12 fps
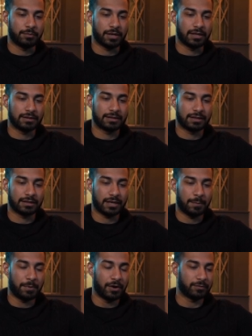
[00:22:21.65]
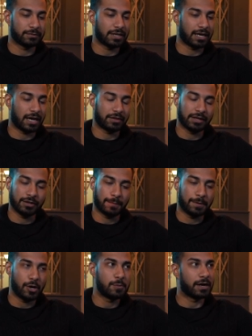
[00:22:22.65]
But apart from that, I think
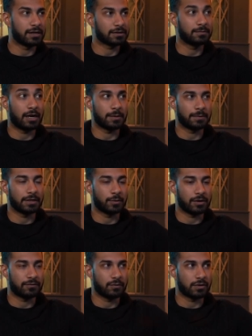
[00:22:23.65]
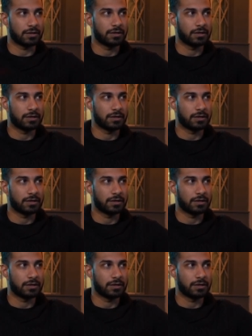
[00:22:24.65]
lapel mics might be the way forward.